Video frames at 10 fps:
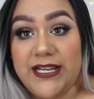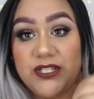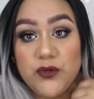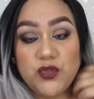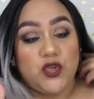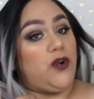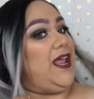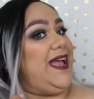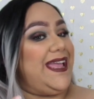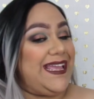Alright, so
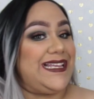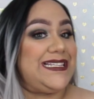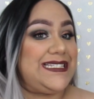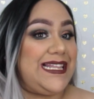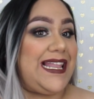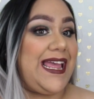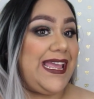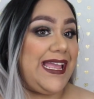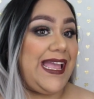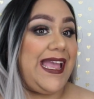Chola is
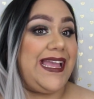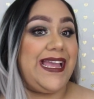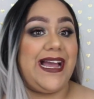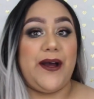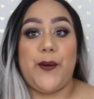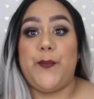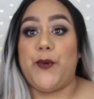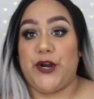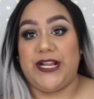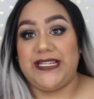like a
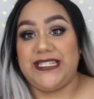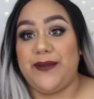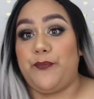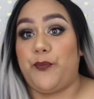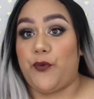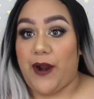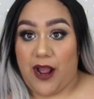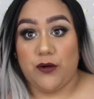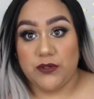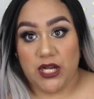burgundy
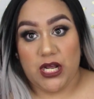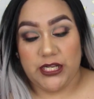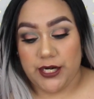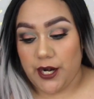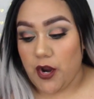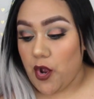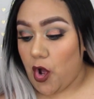brown color.